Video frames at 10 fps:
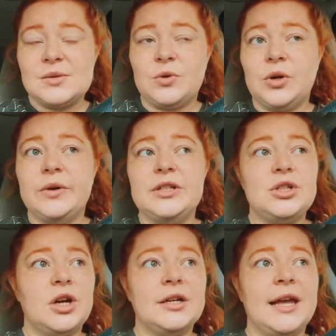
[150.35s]
We're going to
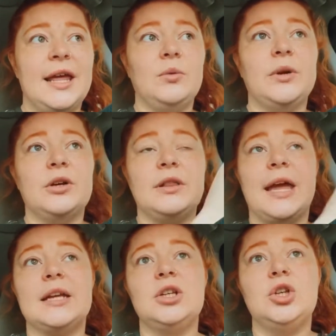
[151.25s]
Target and we are
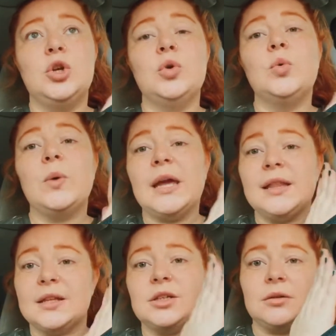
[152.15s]
like doing
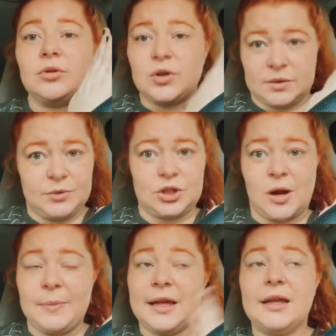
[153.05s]
the Christmas
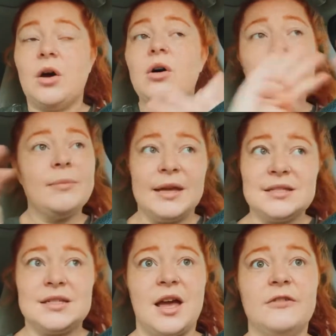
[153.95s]
shopping, like all the main
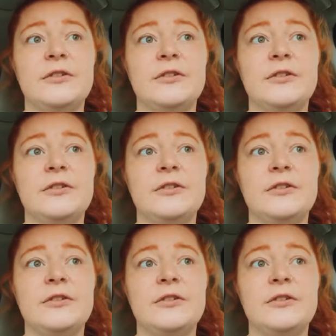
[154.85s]
stuff.